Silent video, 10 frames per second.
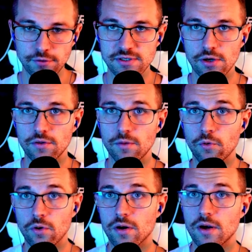So the
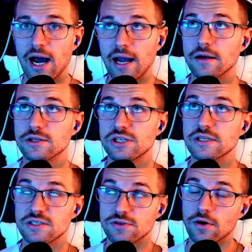more higher she
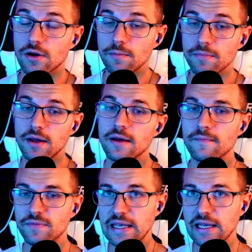is starred up,
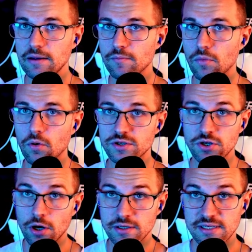the more
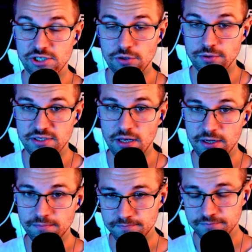dogs that she will summon.